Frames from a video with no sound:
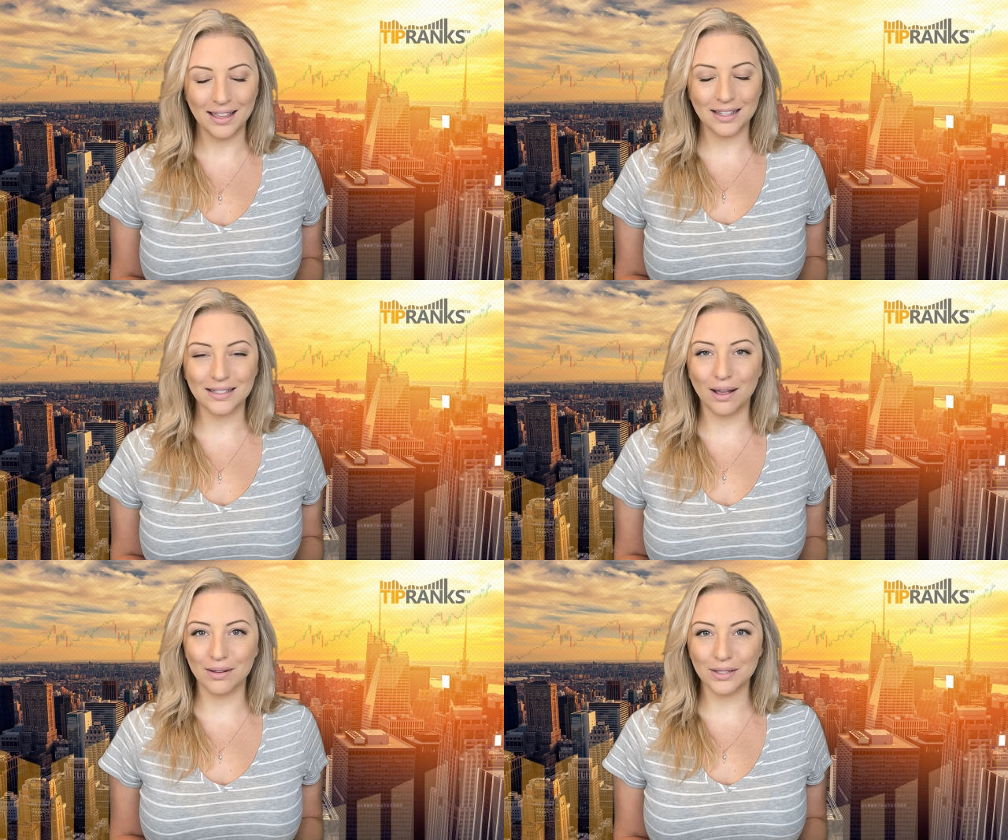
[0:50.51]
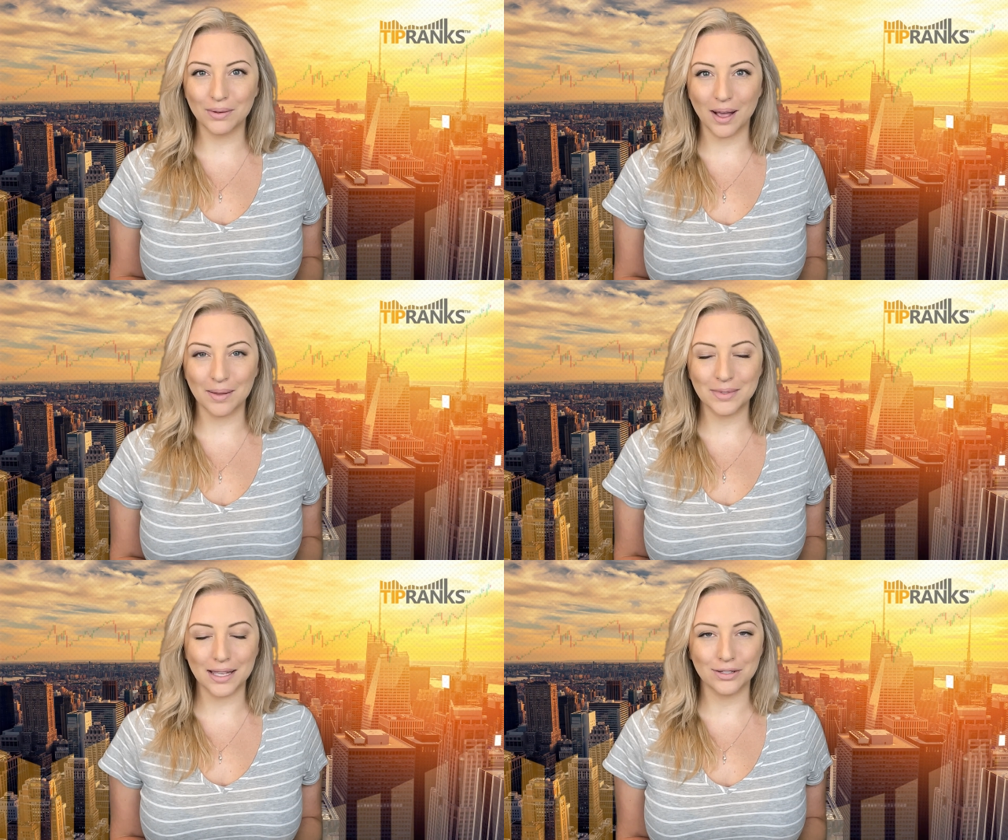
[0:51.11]
This also
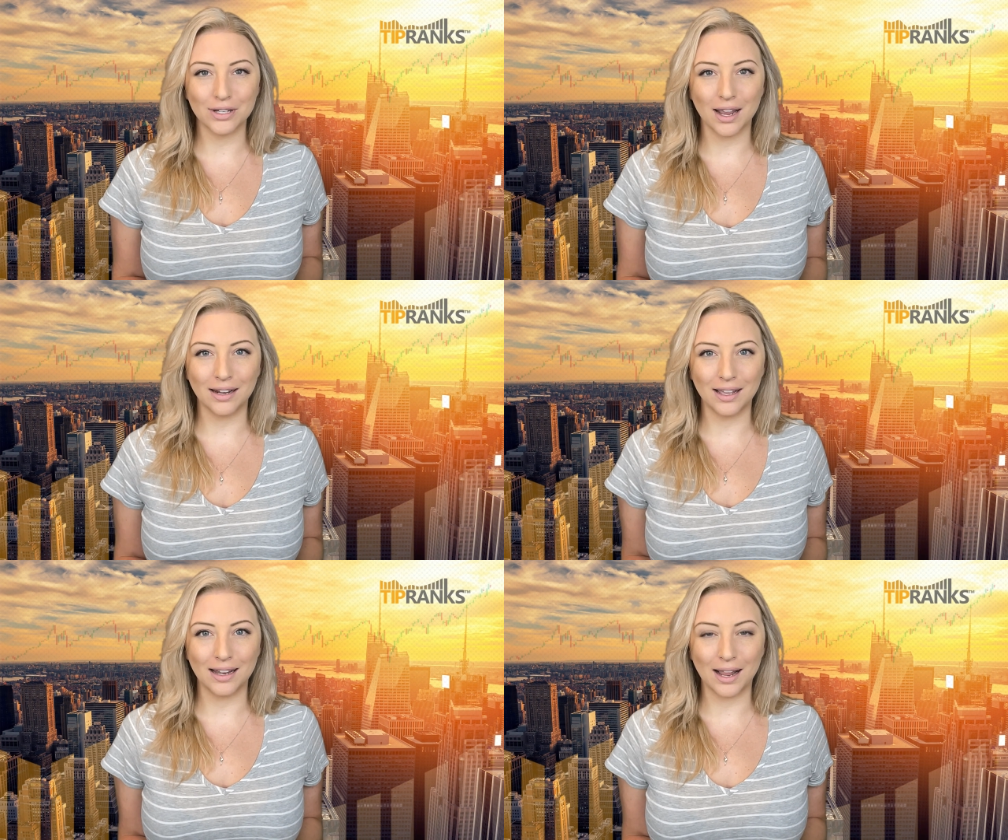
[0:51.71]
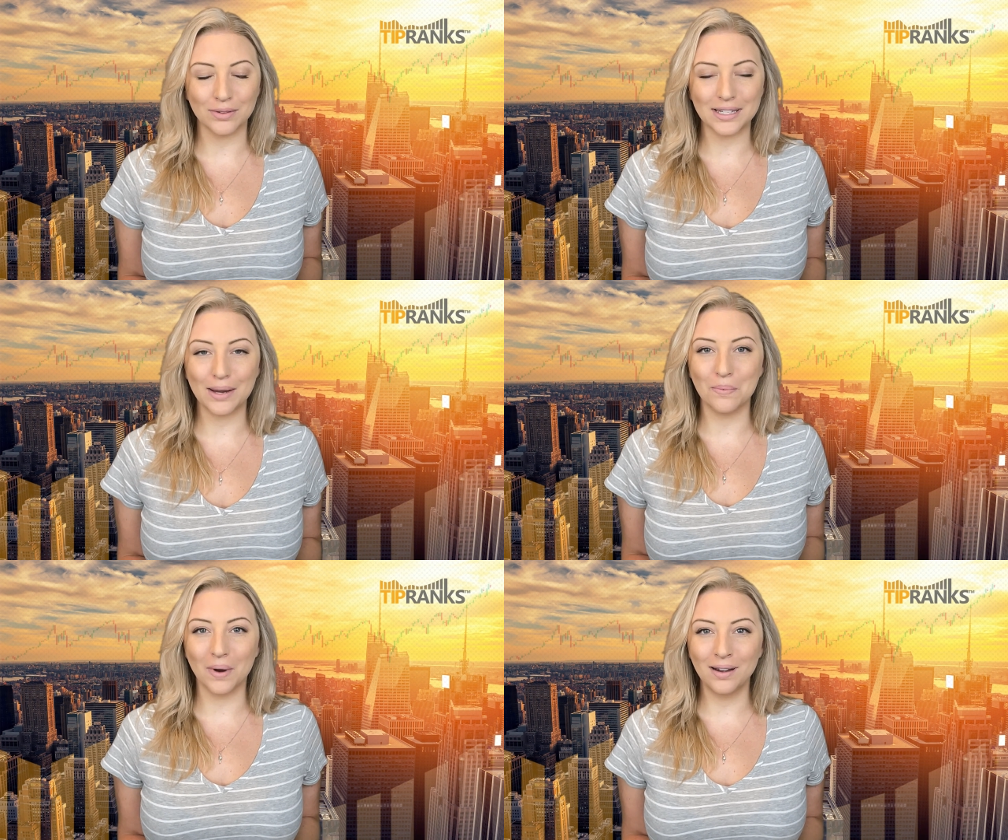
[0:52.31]
comes as China announced
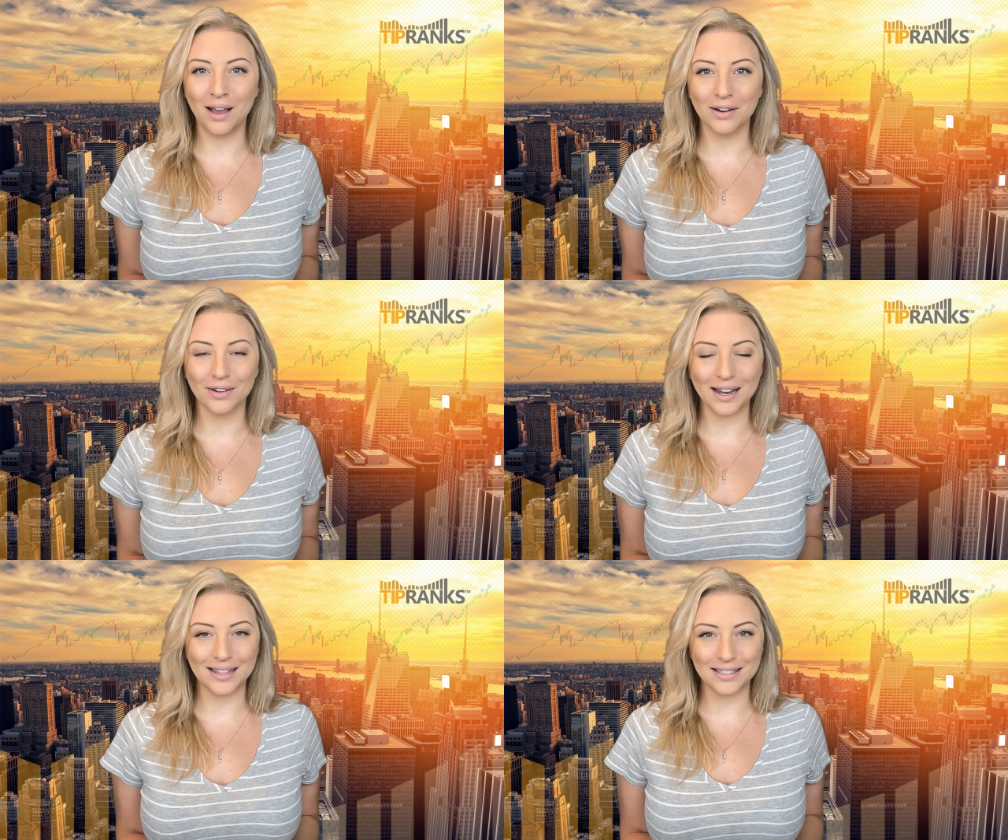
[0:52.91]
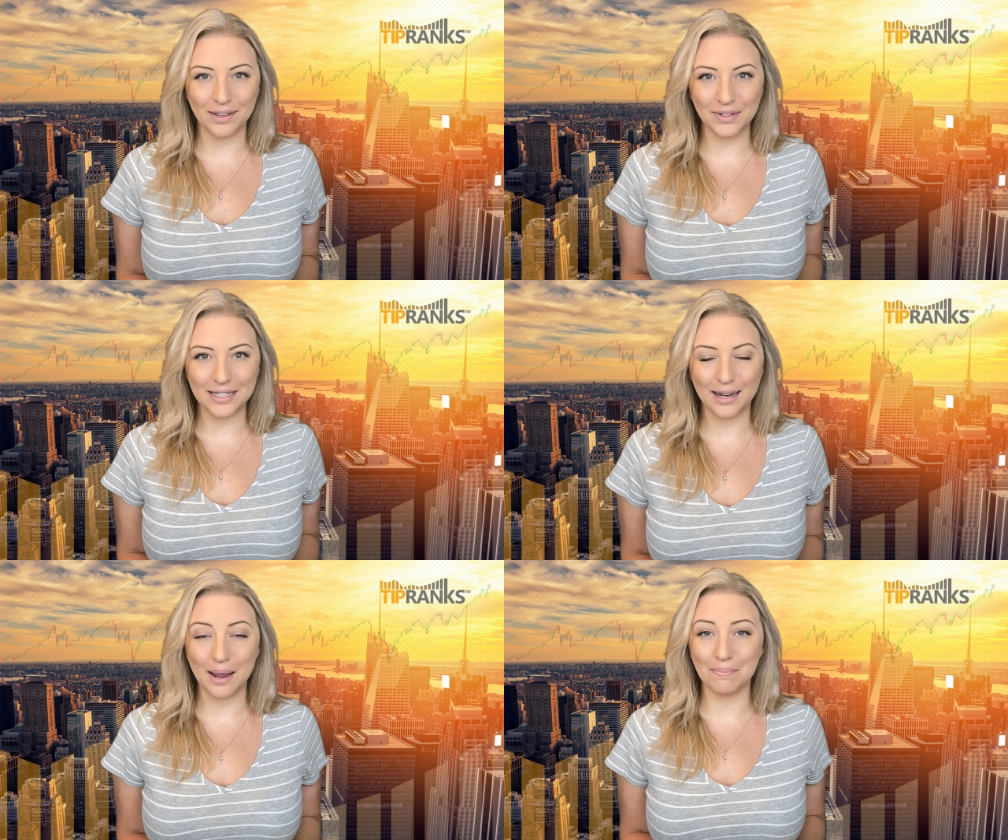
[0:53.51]
a
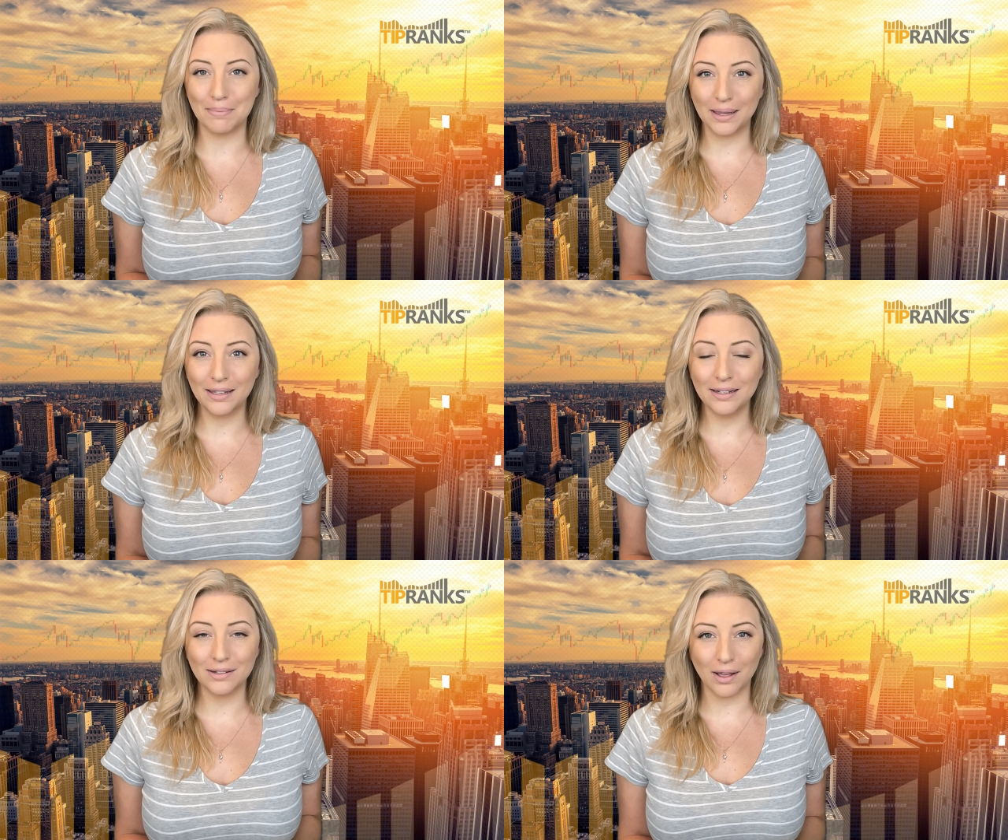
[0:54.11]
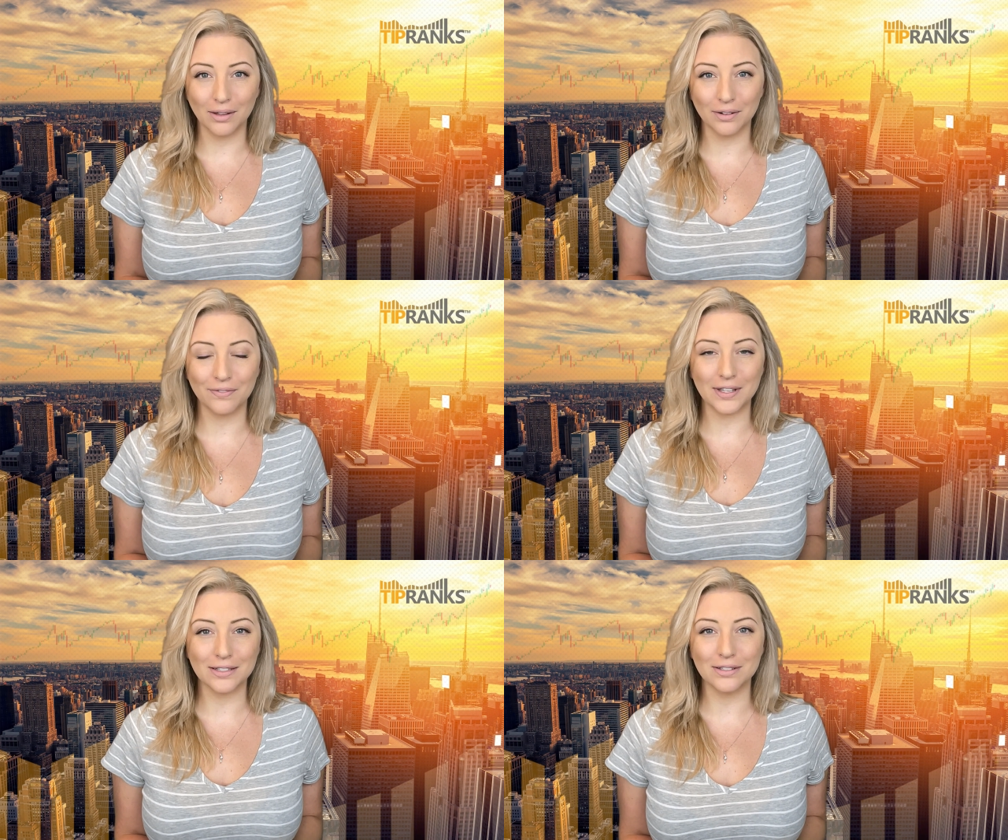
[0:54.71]
$117 billion
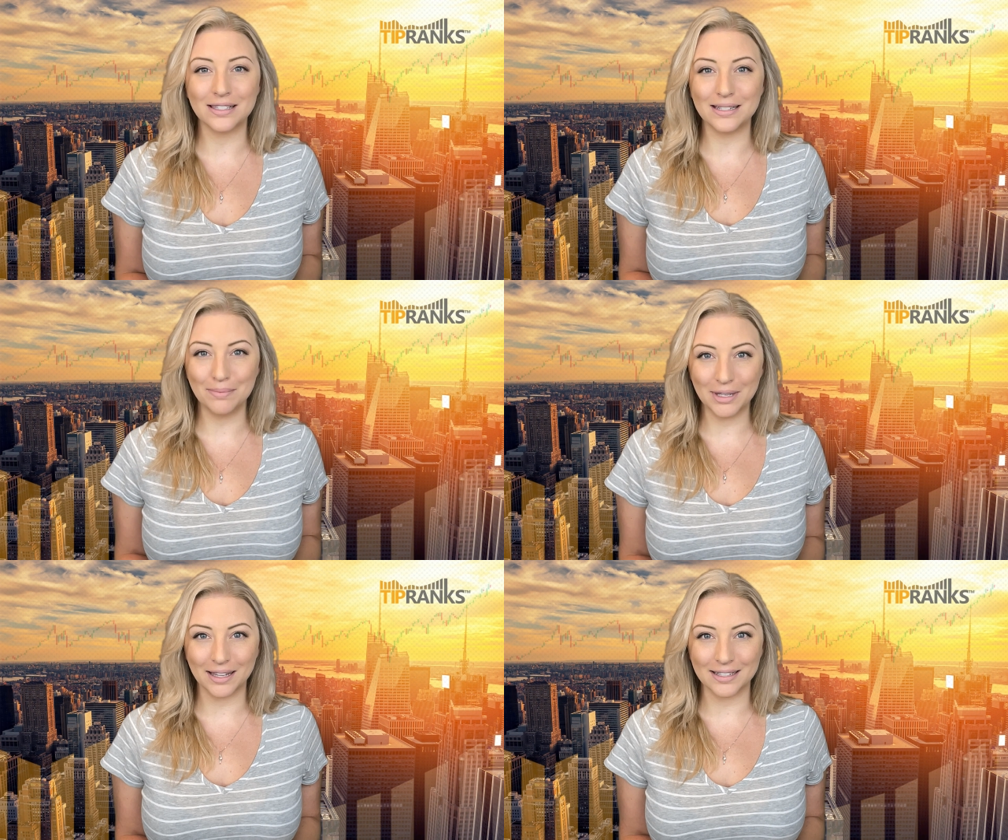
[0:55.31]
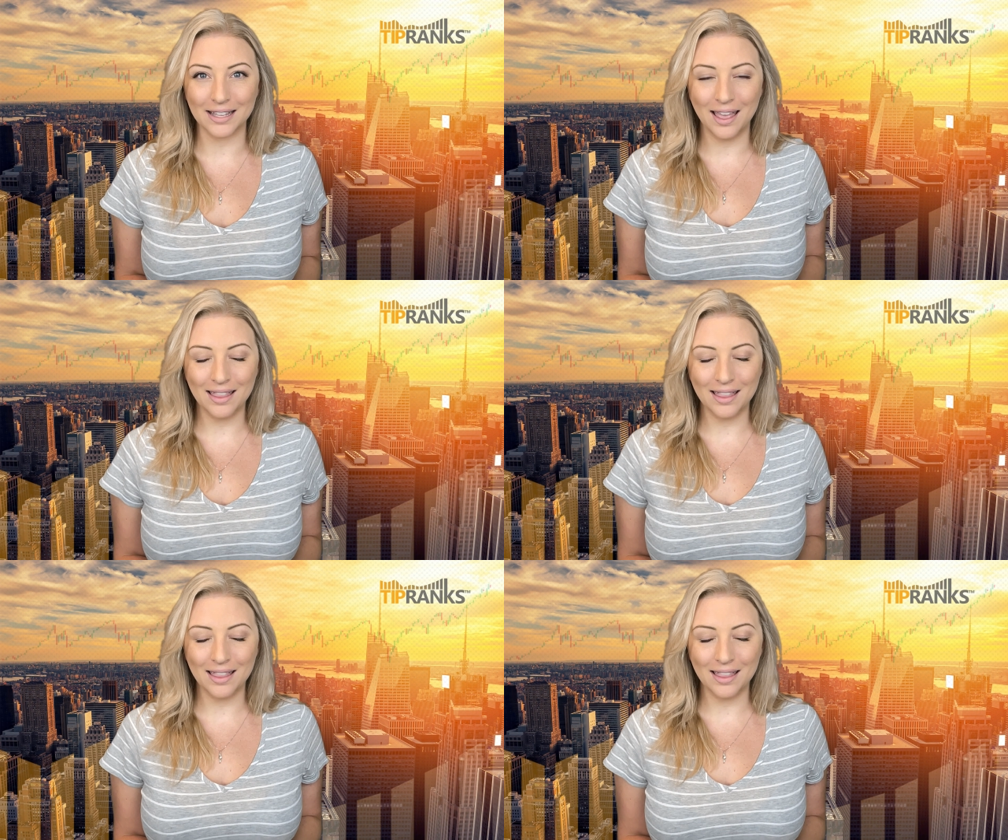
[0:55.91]
fiscal stimulus